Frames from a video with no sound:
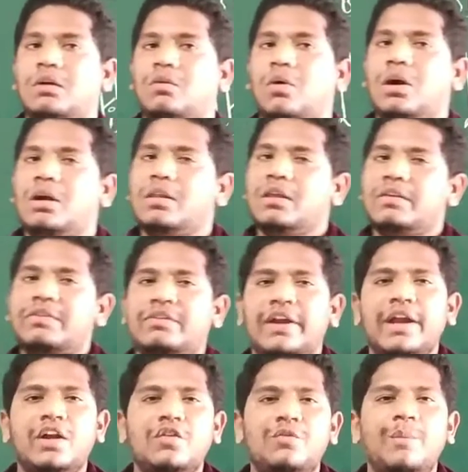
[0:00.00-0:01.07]
what
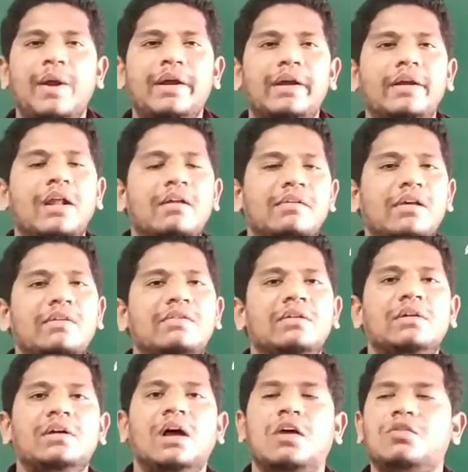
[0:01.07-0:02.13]
the state of matter tells
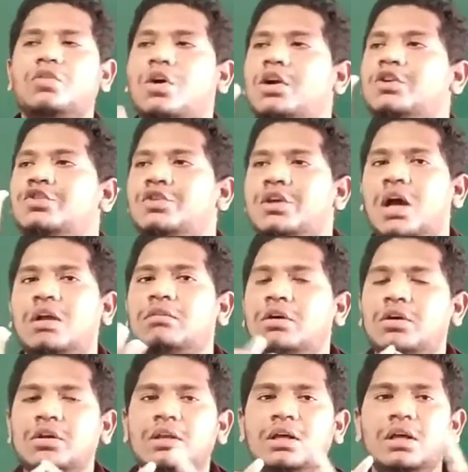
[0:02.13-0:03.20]
us, a solid should
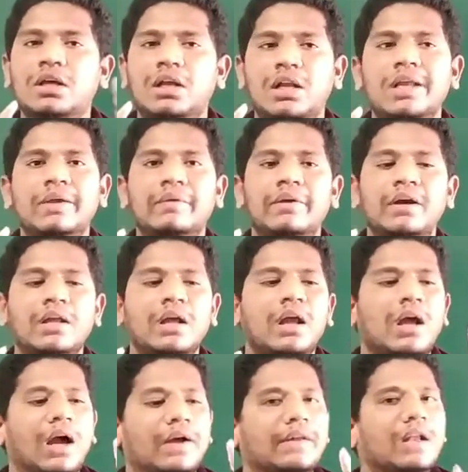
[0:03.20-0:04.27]
convert to the
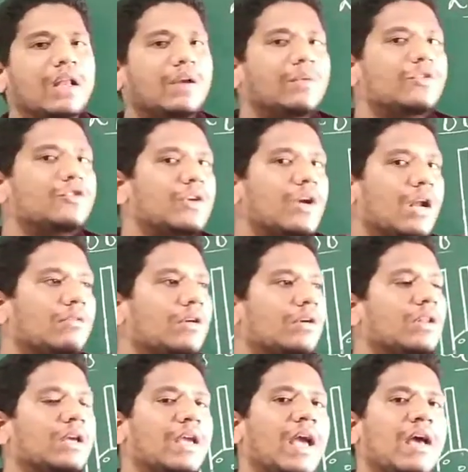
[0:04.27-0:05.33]
liquid and the liquid should
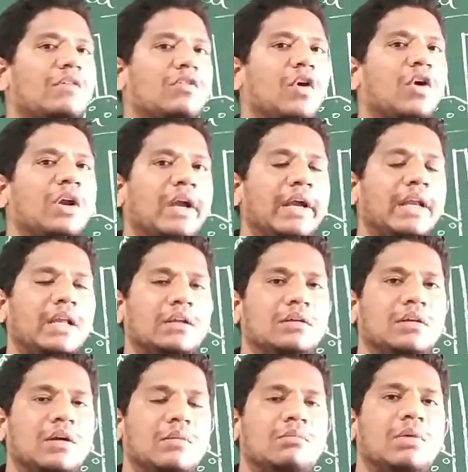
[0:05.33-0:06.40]
convert to the gas on
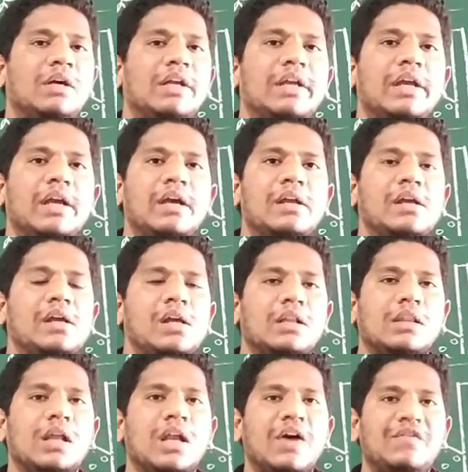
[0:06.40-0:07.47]
heating. But here
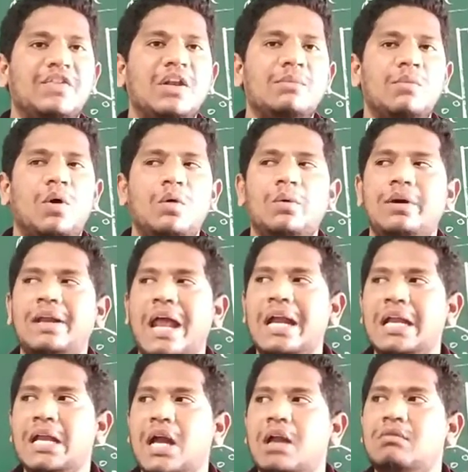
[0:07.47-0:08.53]
the naphthalene ball
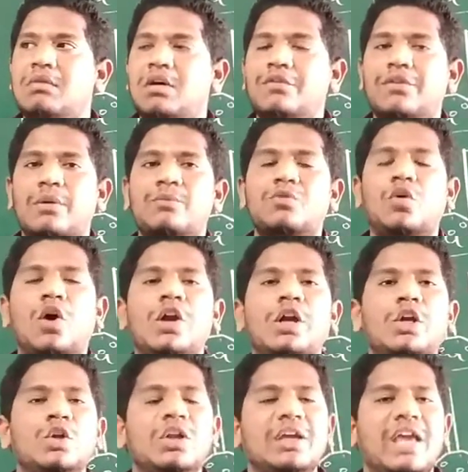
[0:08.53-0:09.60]
will directly convert from
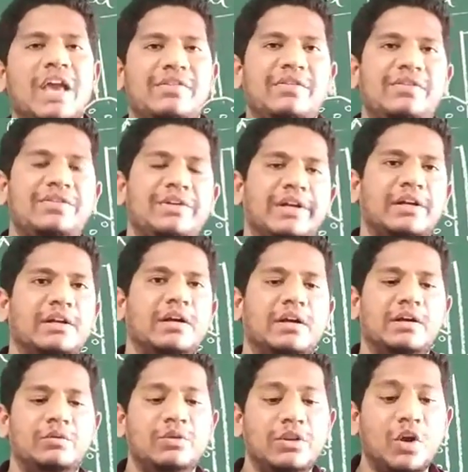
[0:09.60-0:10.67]
solid to the gaseous
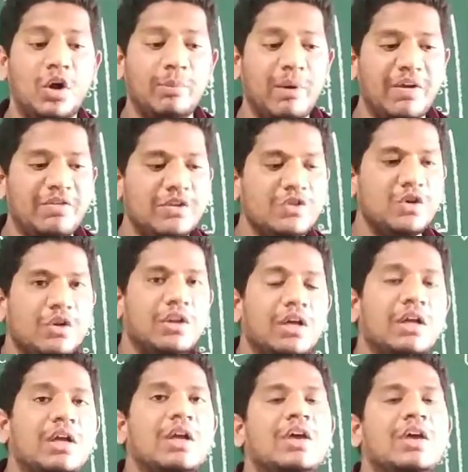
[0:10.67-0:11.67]
state, right, without passing through the